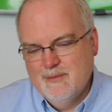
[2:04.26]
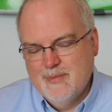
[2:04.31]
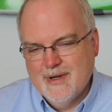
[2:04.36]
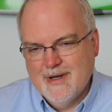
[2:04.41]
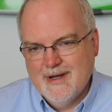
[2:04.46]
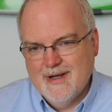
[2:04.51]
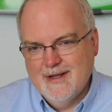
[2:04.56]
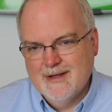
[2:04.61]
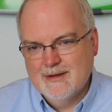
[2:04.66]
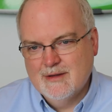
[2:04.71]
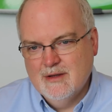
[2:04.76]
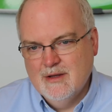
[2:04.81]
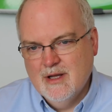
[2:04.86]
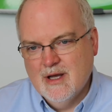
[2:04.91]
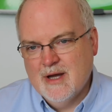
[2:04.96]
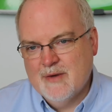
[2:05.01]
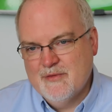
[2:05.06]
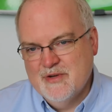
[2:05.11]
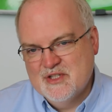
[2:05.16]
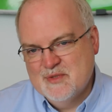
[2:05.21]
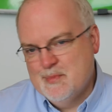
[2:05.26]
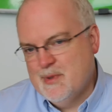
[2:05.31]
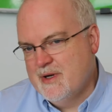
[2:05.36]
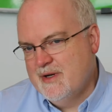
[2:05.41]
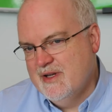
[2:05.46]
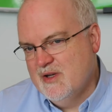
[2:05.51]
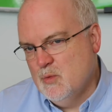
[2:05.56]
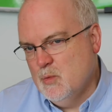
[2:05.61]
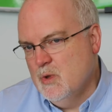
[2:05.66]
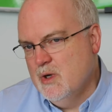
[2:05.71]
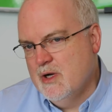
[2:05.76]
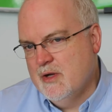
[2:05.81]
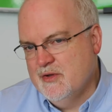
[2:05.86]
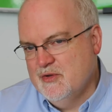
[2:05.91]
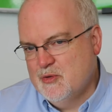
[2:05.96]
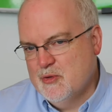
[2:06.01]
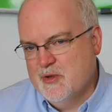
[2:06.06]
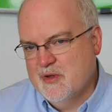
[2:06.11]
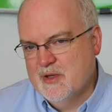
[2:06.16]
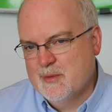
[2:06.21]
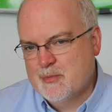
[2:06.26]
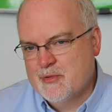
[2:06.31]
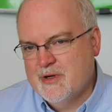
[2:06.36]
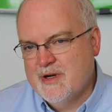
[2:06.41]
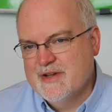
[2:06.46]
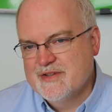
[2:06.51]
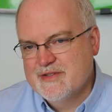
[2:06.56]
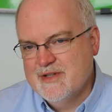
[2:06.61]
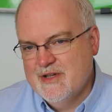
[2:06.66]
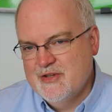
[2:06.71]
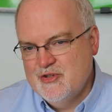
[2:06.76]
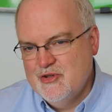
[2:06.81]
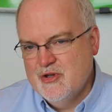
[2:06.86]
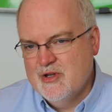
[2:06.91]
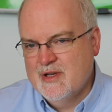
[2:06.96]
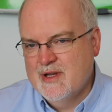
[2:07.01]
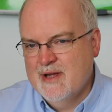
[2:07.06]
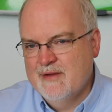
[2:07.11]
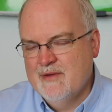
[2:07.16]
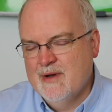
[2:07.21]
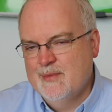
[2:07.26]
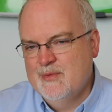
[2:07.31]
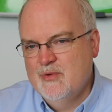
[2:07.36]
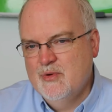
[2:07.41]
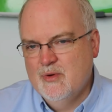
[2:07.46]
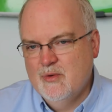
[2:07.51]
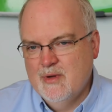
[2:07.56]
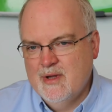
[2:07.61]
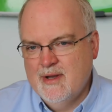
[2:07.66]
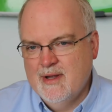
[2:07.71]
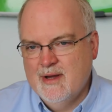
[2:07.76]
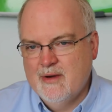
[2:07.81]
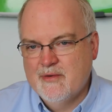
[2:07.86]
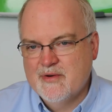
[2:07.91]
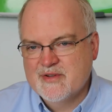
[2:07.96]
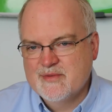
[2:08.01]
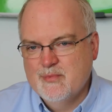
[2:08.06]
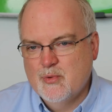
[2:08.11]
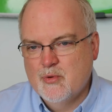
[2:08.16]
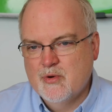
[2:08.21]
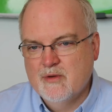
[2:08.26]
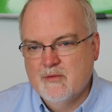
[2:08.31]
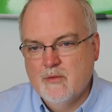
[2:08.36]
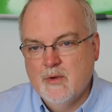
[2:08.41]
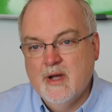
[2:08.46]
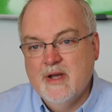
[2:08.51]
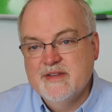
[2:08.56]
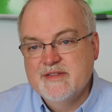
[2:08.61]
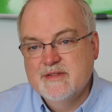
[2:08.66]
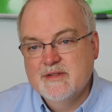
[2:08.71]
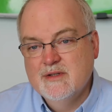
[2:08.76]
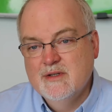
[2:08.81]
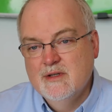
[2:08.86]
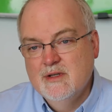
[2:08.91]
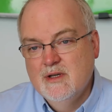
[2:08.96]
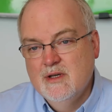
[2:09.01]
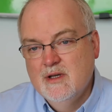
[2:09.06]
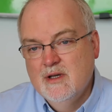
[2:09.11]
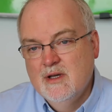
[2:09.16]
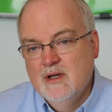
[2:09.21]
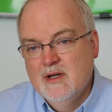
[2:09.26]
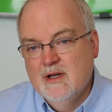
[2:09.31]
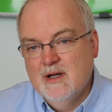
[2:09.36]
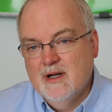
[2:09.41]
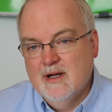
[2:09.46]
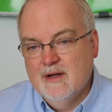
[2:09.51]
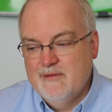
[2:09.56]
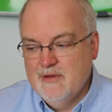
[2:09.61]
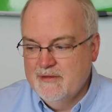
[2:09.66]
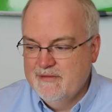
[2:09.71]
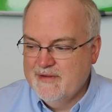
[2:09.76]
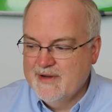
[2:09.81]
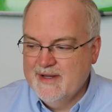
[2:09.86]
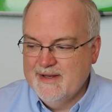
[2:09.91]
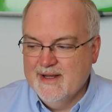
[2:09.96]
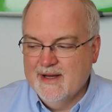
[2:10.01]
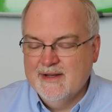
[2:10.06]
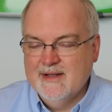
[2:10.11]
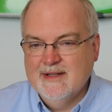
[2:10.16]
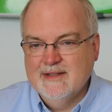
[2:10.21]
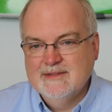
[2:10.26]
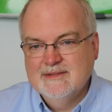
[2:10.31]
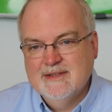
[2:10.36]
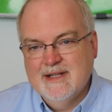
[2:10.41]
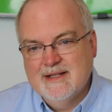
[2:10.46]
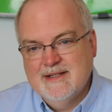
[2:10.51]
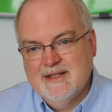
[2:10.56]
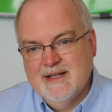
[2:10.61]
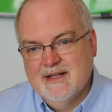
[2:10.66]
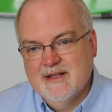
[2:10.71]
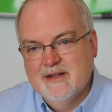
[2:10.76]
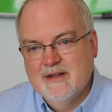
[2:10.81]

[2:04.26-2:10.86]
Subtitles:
by not responding well during the process, you can have up to an hour's board of waste if you find out at the end